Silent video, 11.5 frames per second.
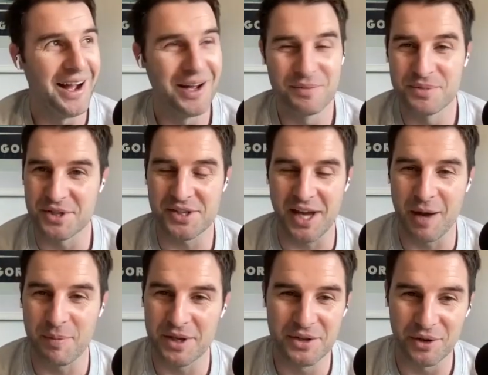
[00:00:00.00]
I'm just
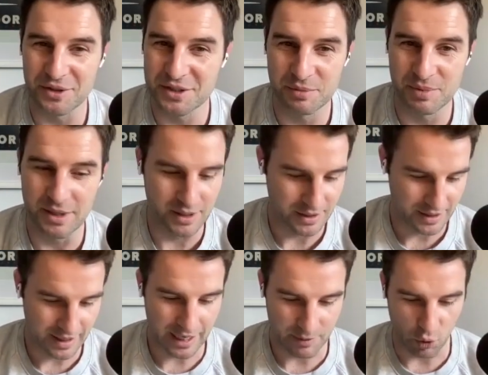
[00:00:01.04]
happy not to be
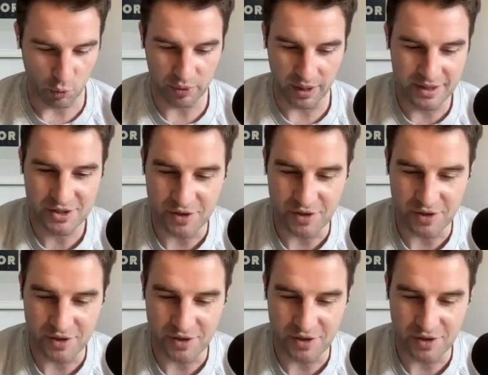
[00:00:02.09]
in any more planes,